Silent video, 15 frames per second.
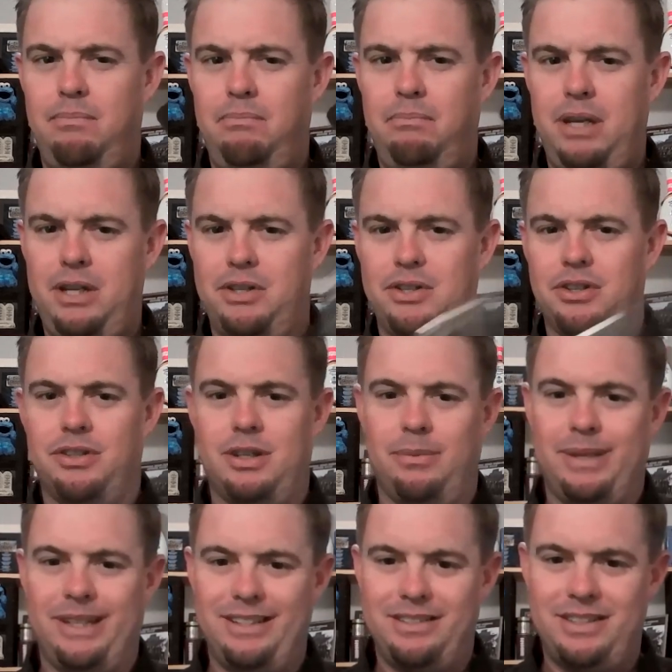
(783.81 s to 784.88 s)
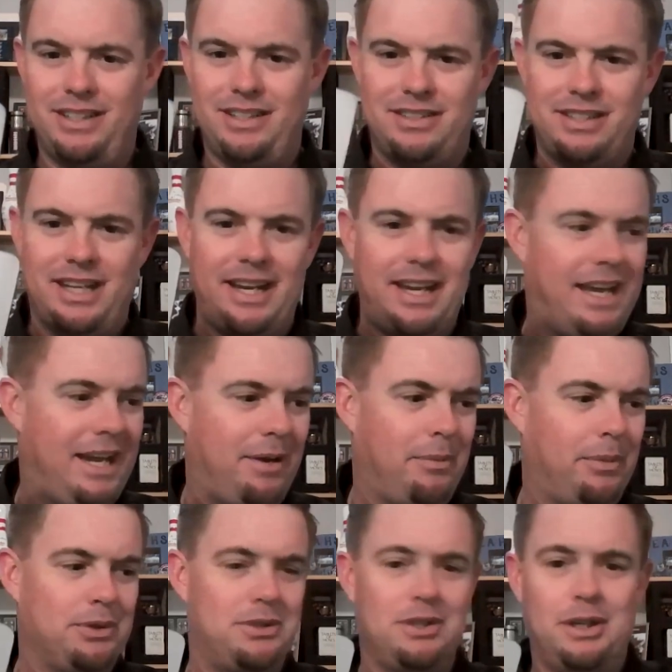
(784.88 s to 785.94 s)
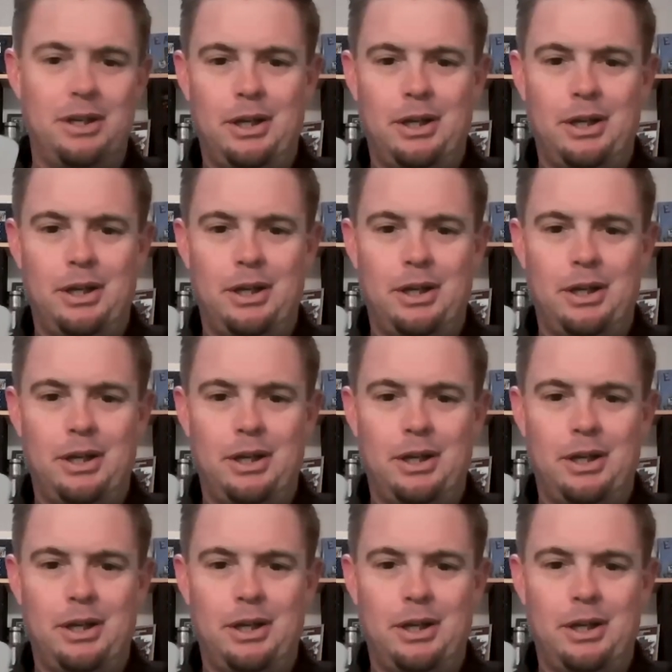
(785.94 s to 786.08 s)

pictures. This thing's got cameras.